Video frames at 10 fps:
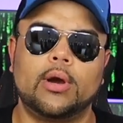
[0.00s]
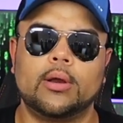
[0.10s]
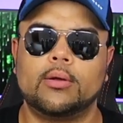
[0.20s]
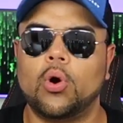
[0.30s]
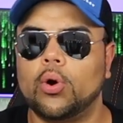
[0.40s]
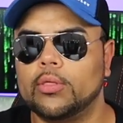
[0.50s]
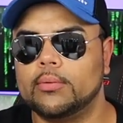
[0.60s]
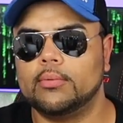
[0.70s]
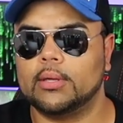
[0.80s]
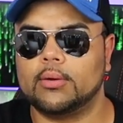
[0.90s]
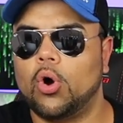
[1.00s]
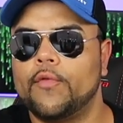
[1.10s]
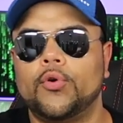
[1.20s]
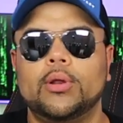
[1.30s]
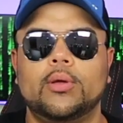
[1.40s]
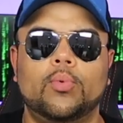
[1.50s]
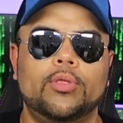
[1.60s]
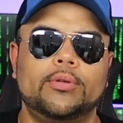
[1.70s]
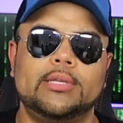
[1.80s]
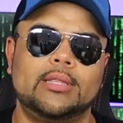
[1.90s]
or I go on the off-roading,
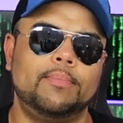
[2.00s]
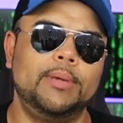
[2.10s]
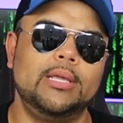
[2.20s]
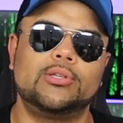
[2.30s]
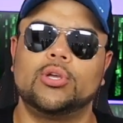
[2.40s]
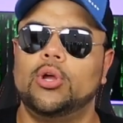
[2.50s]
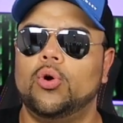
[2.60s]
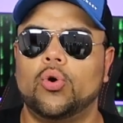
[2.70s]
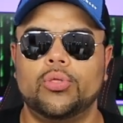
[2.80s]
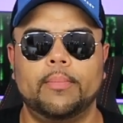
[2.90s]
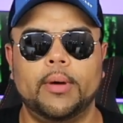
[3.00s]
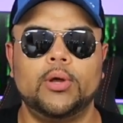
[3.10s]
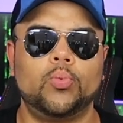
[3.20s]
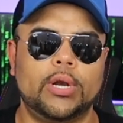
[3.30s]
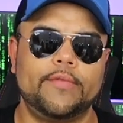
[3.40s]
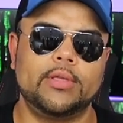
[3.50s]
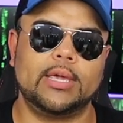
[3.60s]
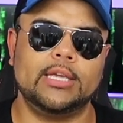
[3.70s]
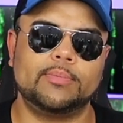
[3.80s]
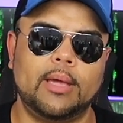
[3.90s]
whether it's at the beach or in the mud, whatever the
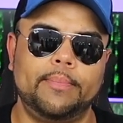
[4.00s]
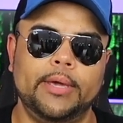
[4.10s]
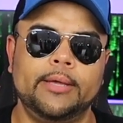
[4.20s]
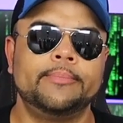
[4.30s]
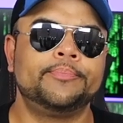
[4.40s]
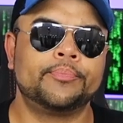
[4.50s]
case might be.